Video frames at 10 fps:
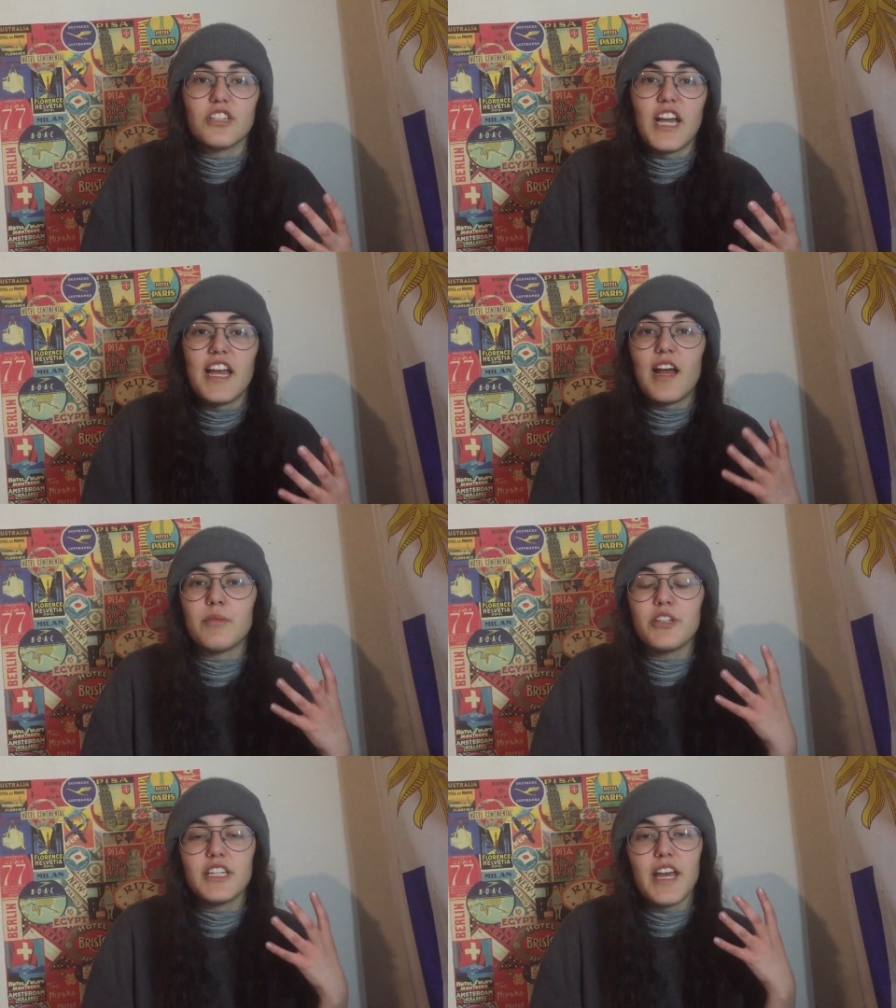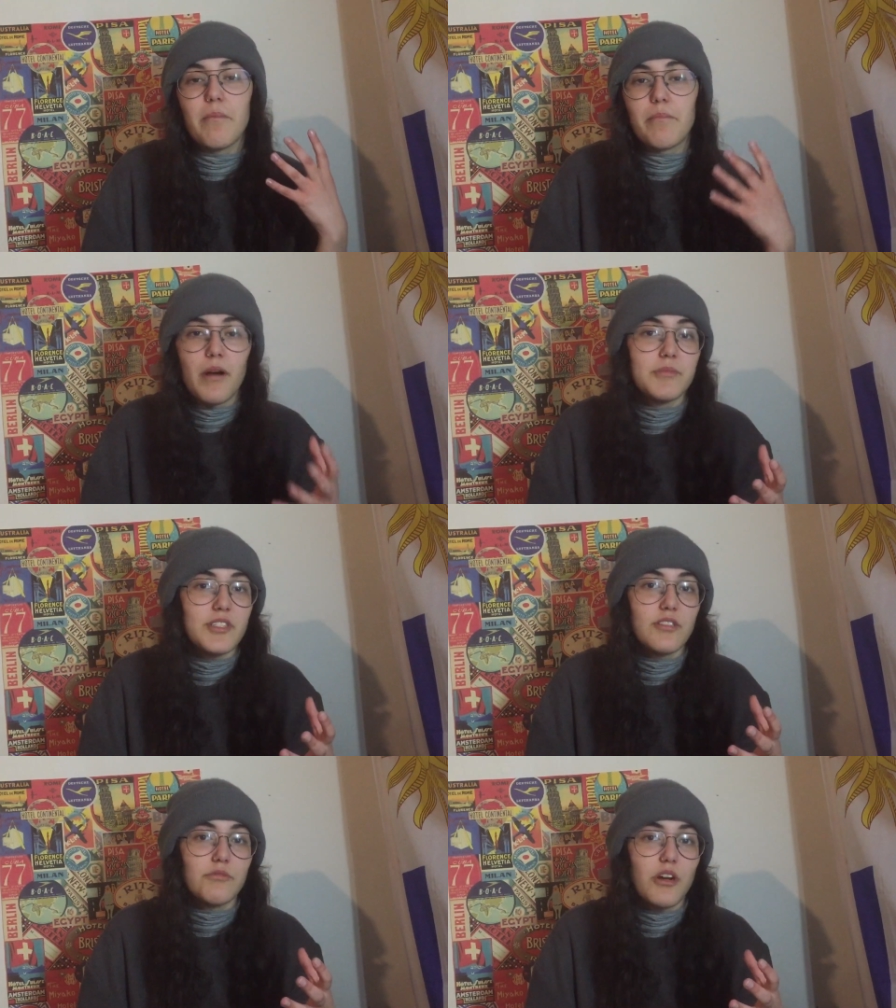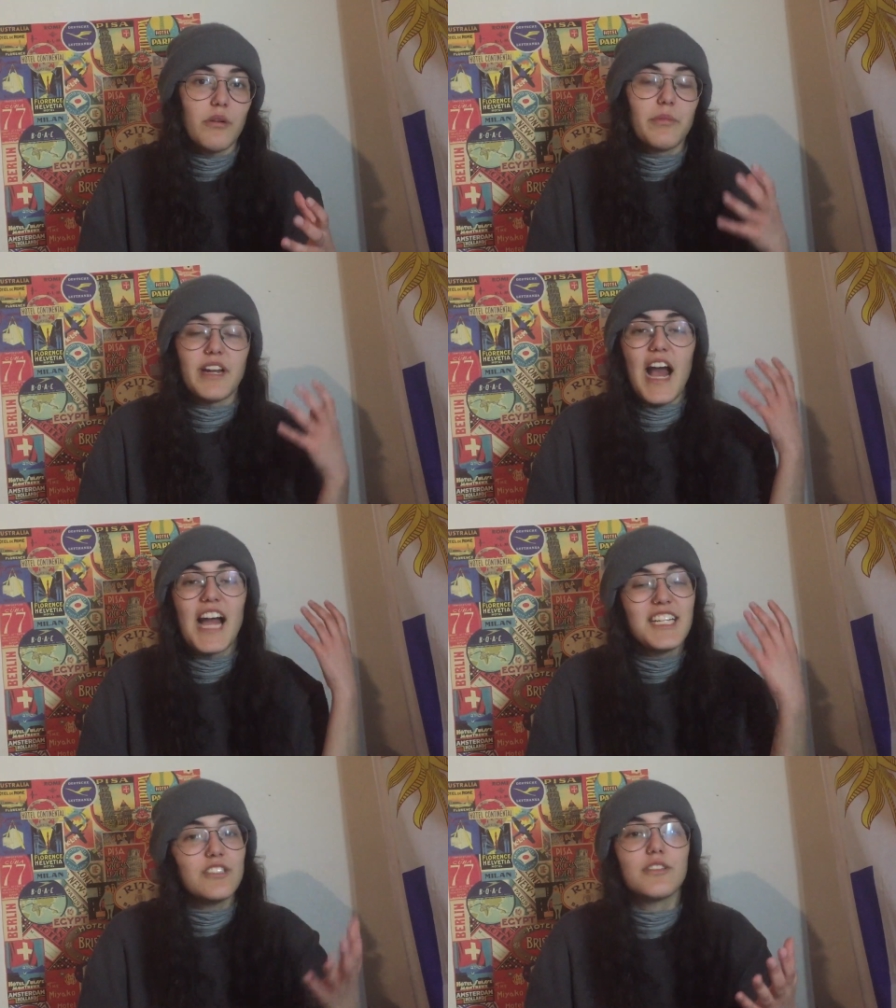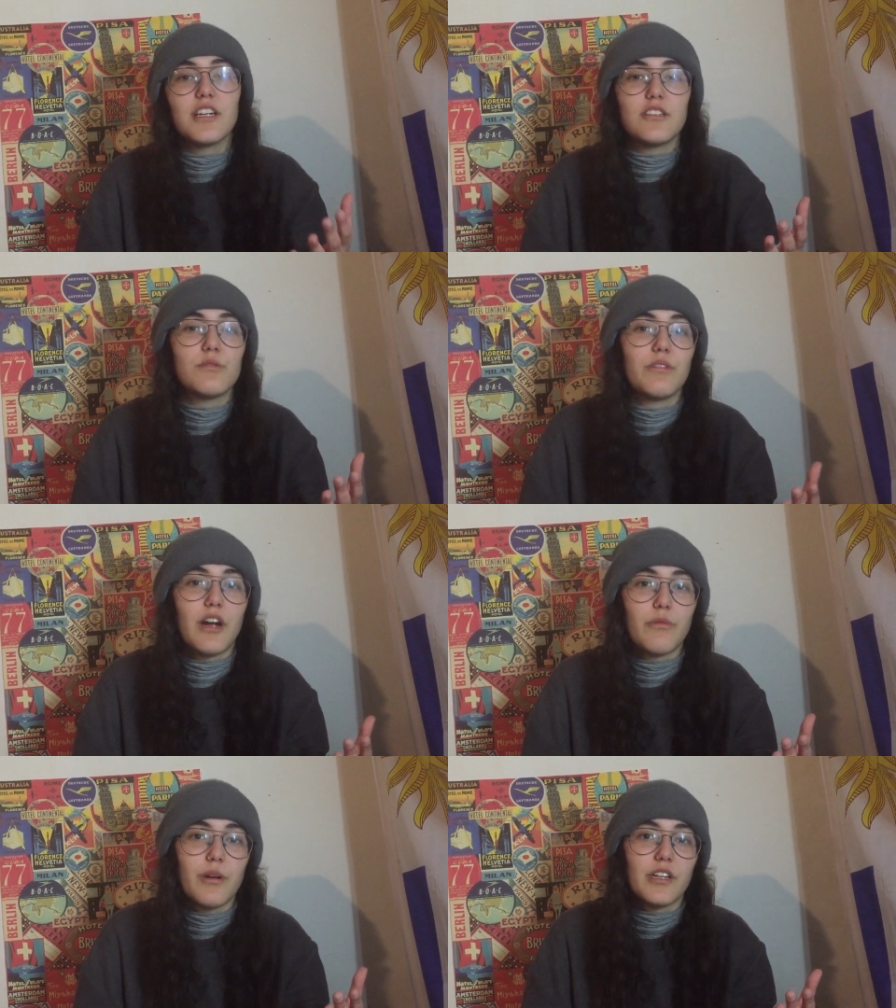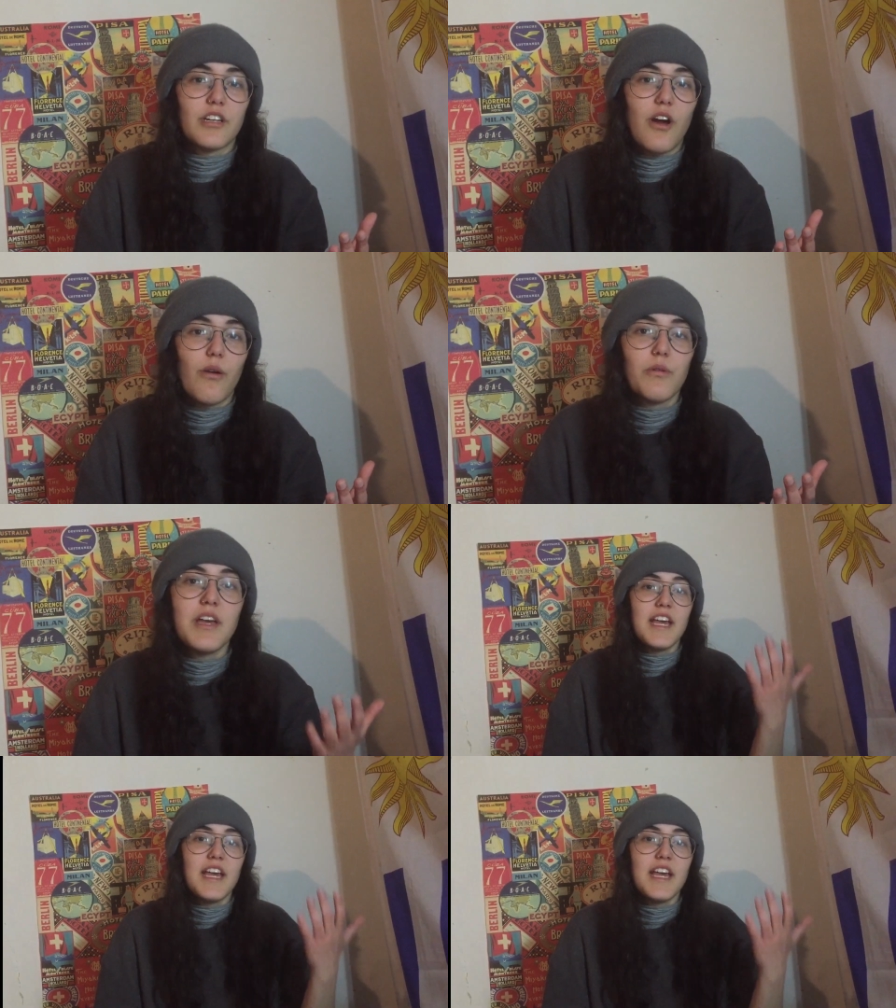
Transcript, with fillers: and I'm gonna get bumps in the road, but I need to get to where I wanna go.